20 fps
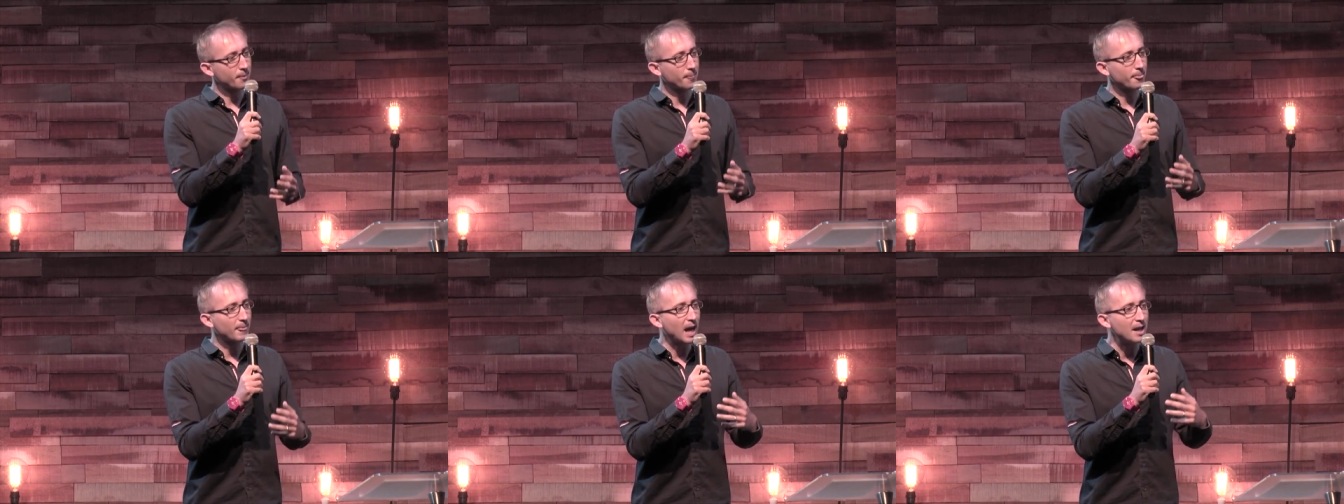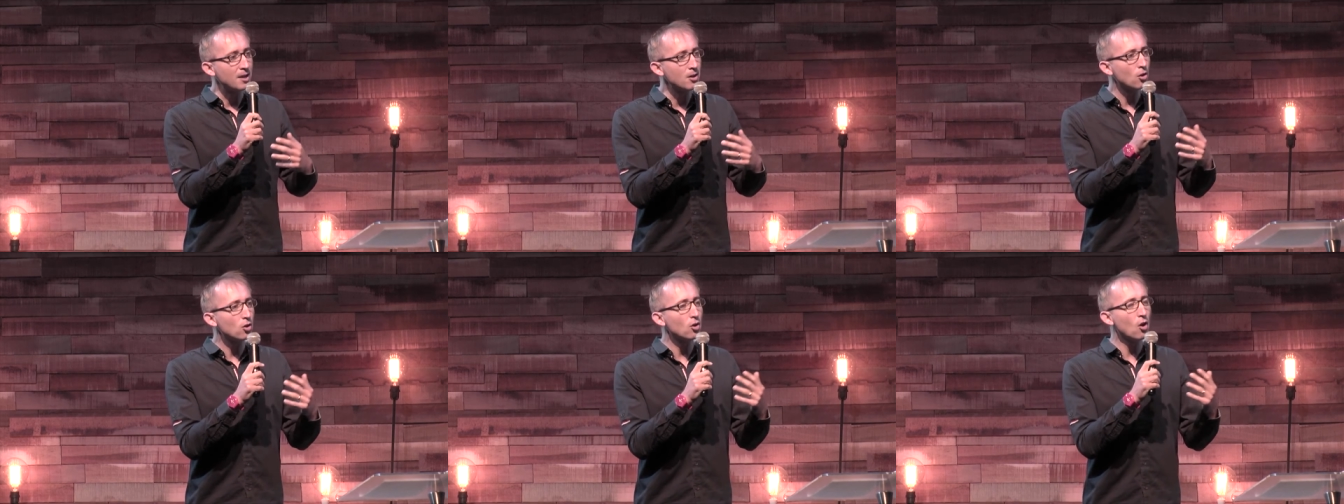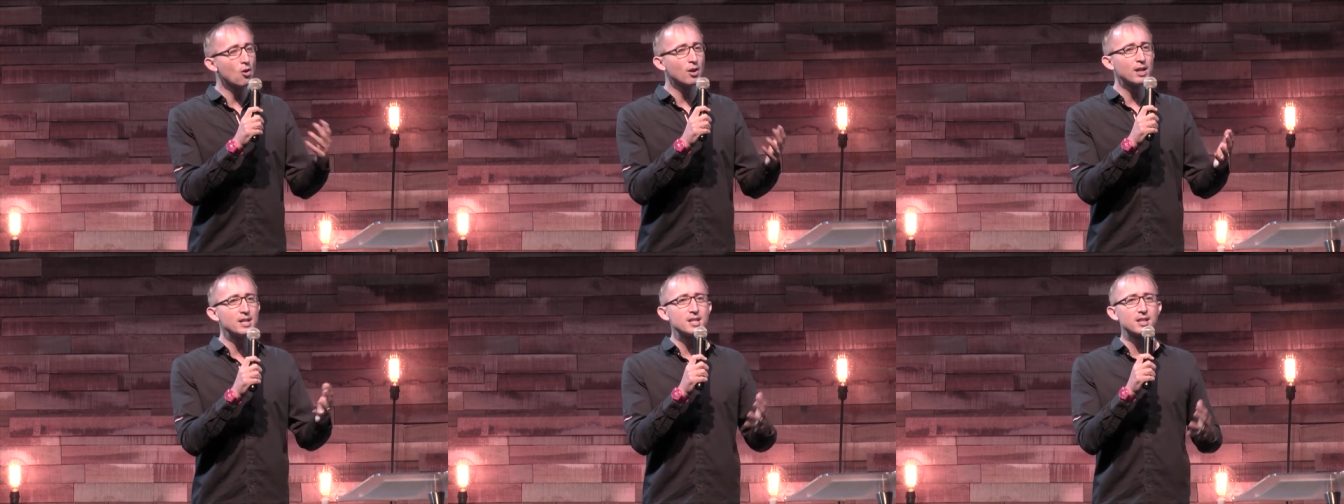And not long
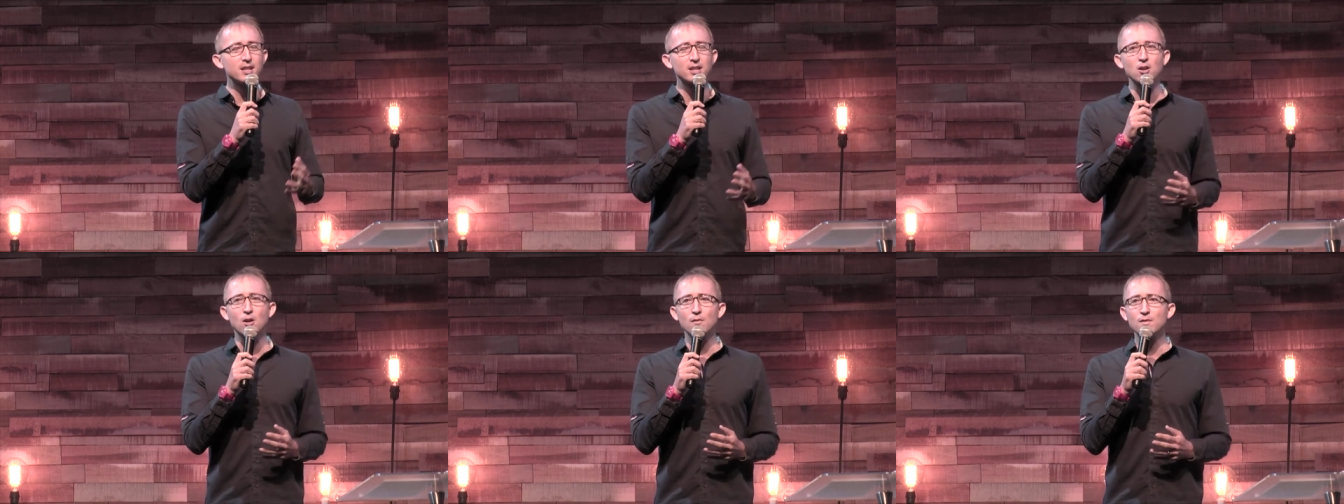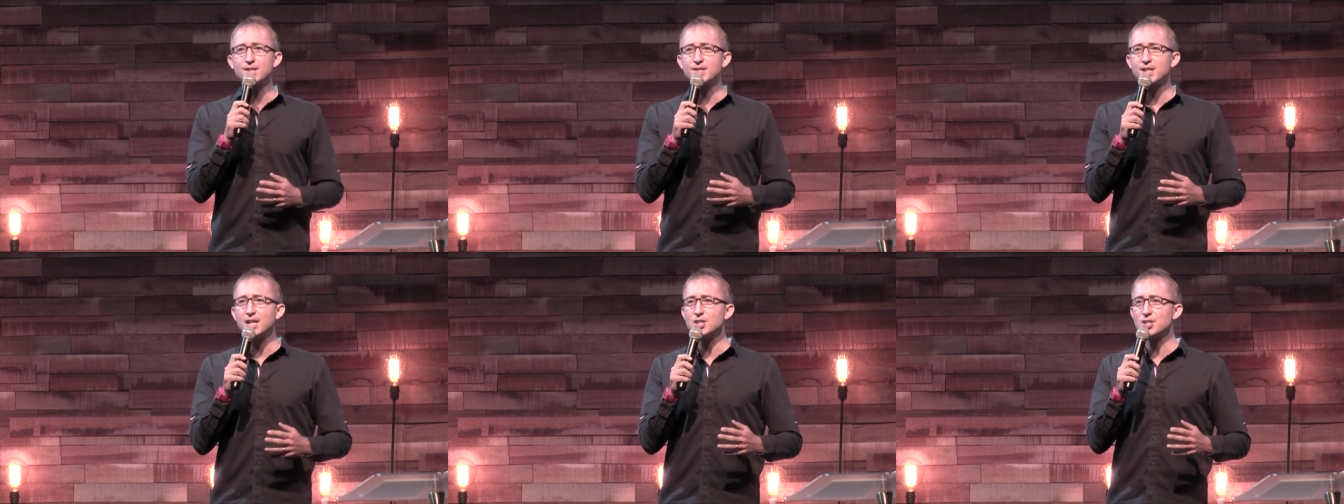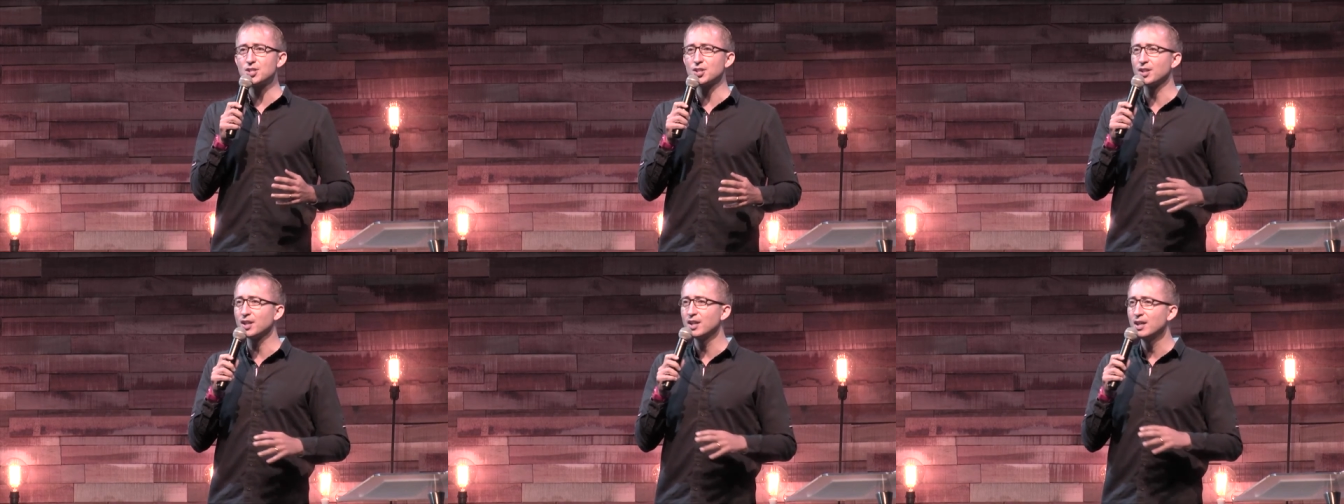into the
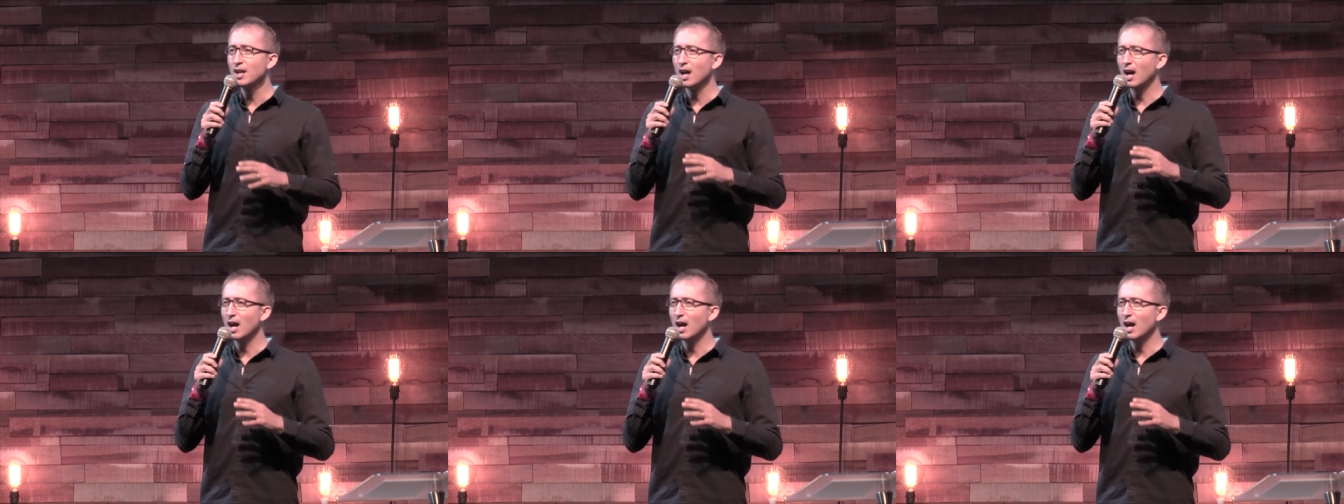conversation, I